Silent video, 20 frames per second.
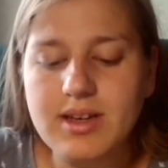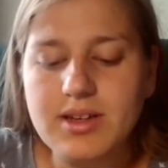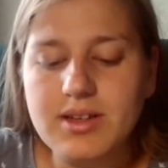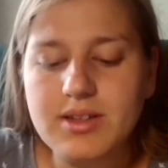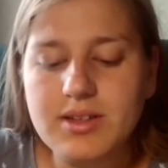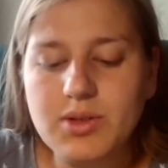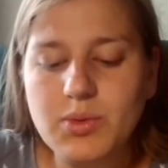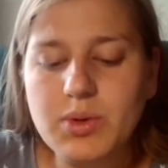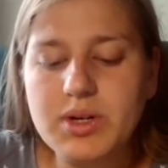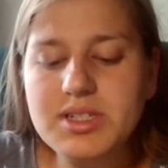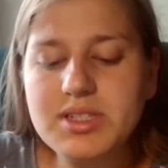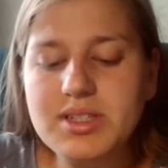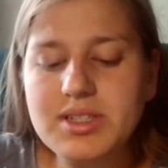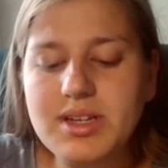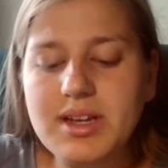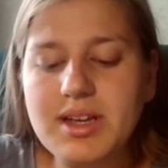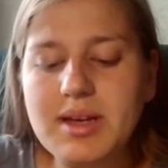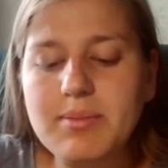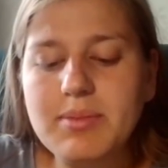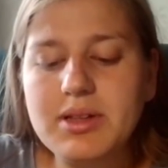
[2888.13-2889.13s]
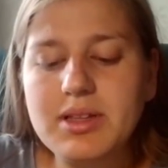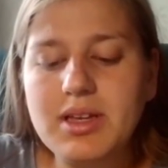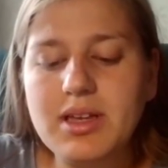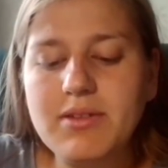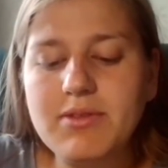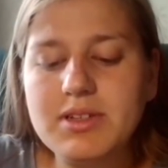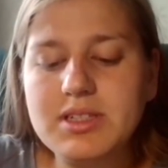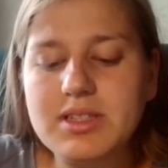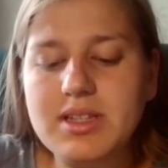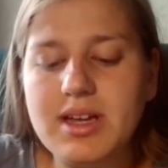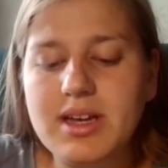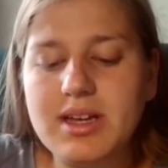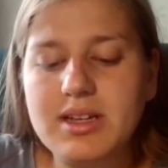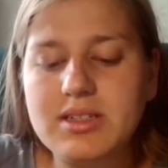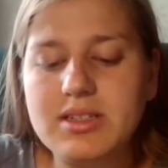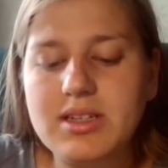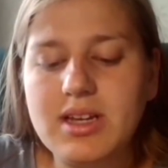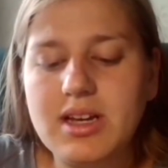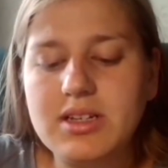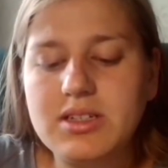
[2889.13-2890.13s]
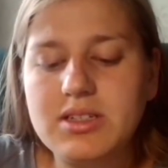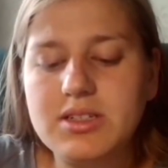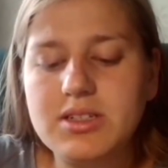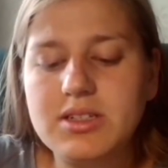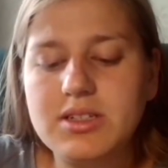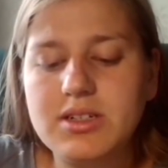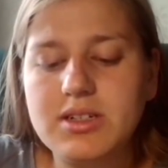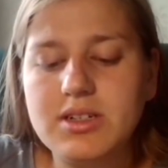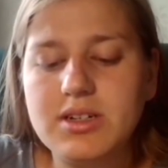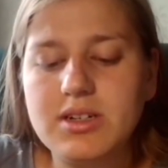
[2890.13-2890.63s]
The worst thing, I believe, is that not